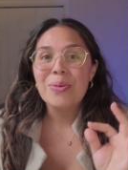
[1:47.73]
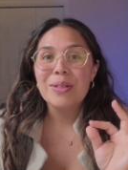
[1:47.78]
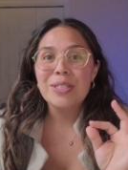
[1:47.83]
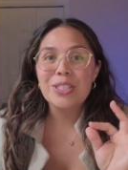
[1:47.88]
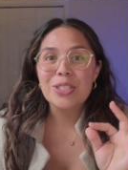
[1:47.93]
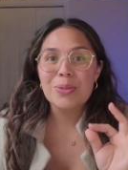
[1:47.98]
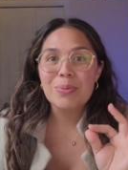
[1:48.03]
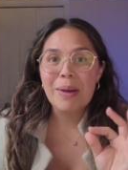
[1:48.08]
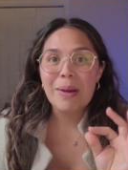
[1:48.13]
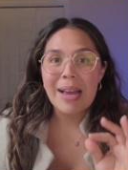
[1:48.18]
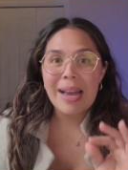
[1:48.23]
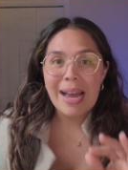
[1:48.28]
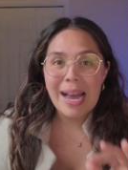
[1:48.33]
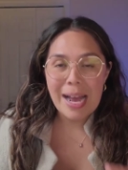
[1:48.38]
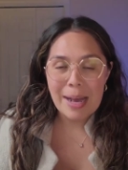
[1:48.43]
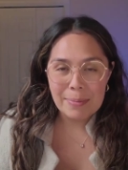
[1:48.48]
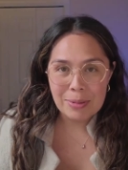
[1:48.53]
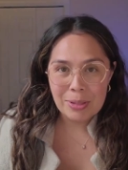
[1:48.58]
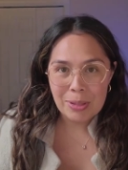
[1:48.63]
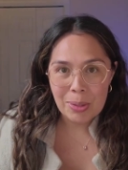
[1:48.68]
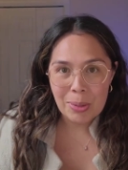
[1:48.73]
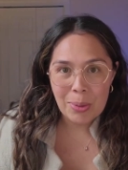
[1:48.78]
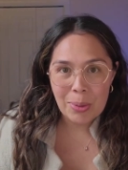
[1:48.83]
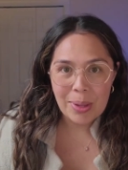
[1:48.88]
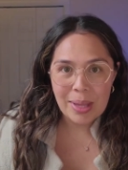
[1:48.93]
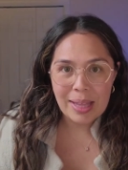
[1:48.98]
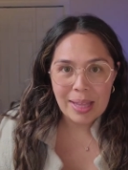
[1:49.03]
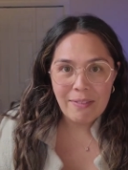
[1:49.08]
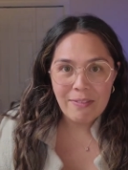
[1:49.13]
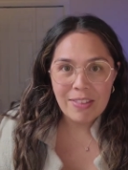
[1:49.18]
which is why I
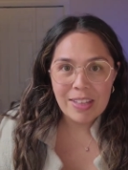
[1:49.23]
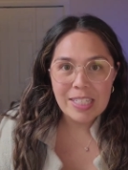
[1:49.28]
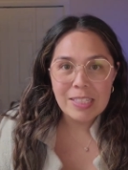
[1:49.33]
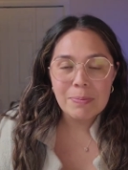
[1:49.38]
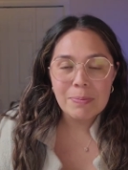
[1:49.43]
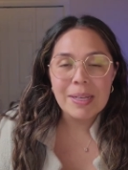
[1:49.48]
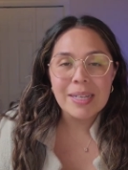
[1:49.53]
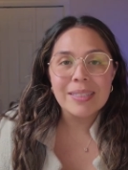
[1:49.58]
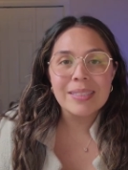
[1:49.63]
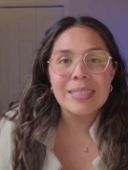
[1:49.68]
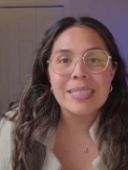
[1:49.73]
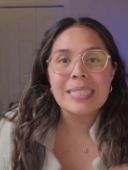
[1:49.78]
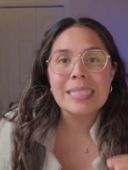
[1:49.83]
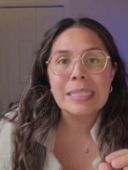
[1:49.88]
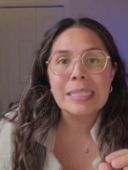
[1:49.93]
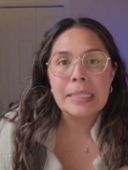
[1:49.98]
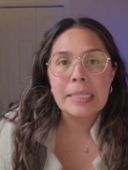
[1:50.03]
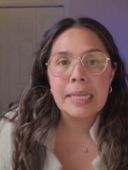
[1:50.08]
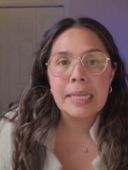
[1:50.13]
absolutely love this, because it's